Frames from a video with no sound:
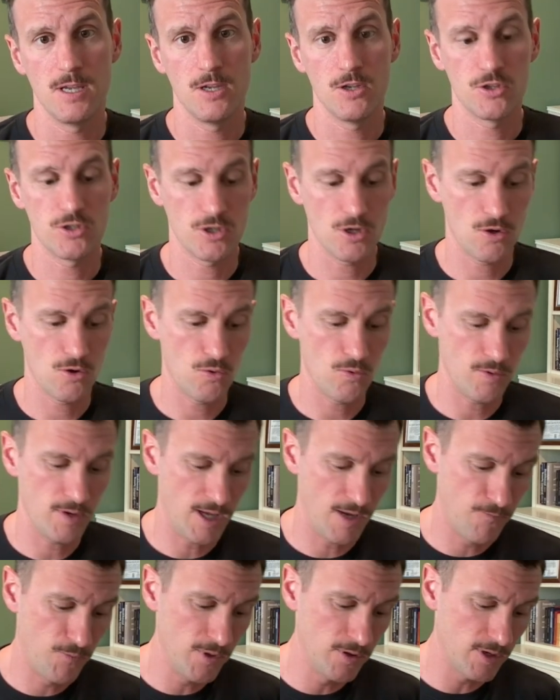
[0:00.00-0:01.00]
So
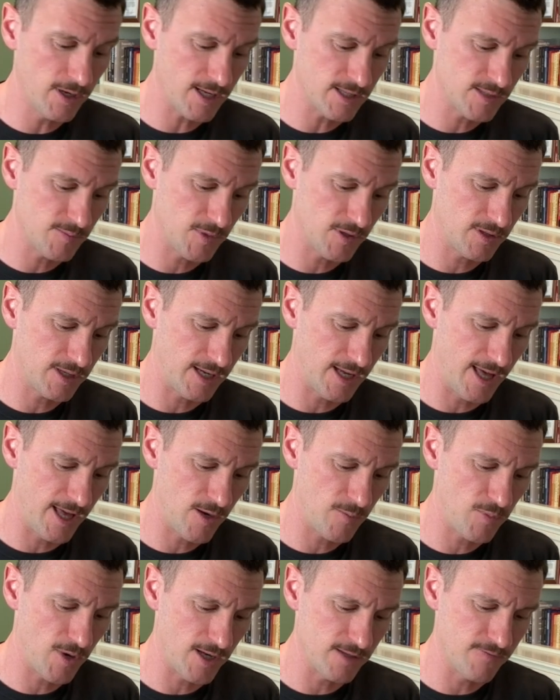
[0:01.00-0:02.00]
if we look at something like an
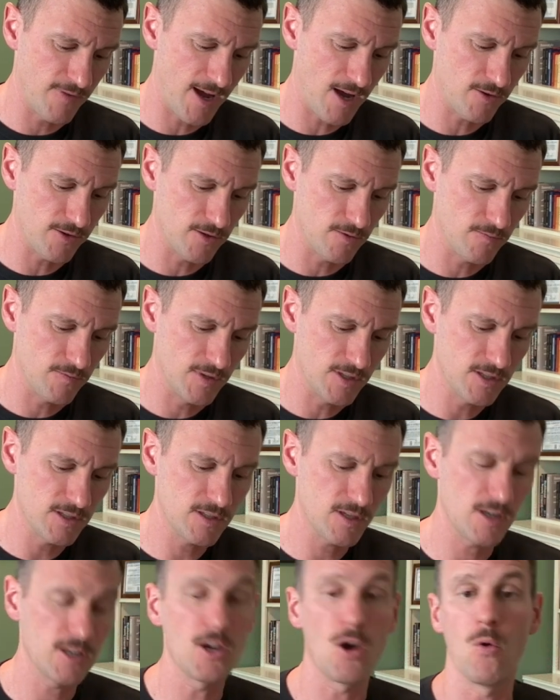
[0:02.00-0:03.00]
enterprise value, this is
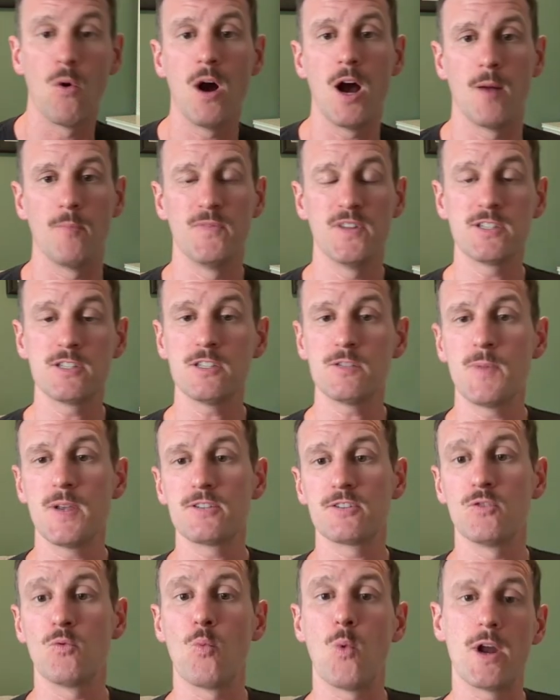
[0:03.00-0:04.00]
going to go up. This is
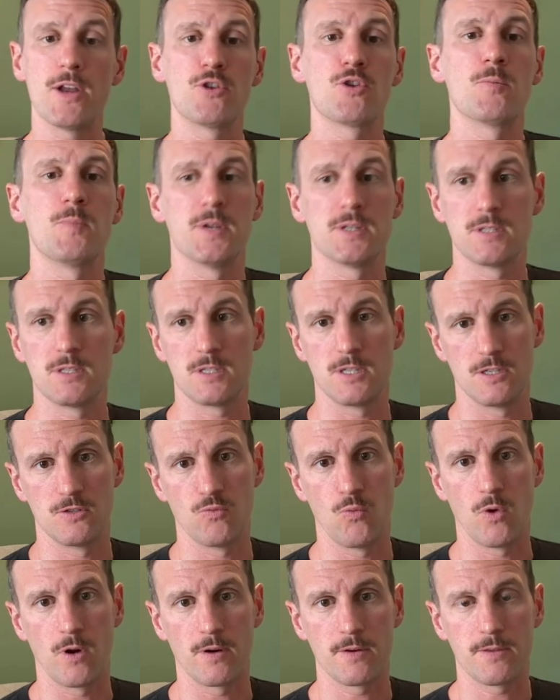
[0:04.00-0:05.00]
basically what your business is
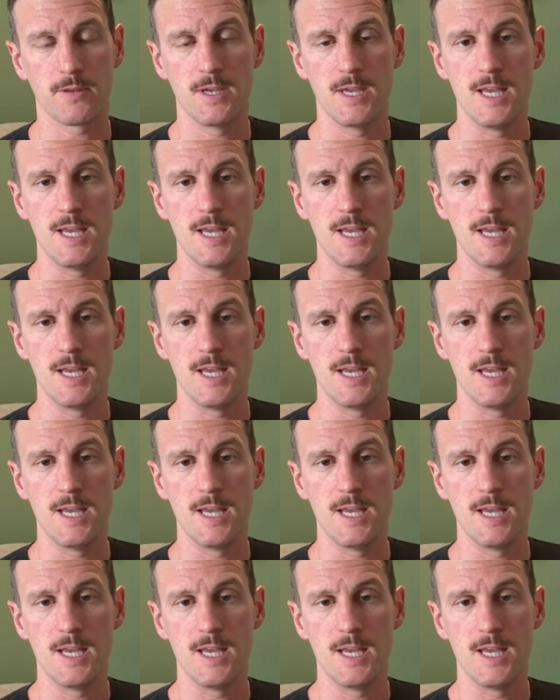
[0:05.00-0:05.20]
worth.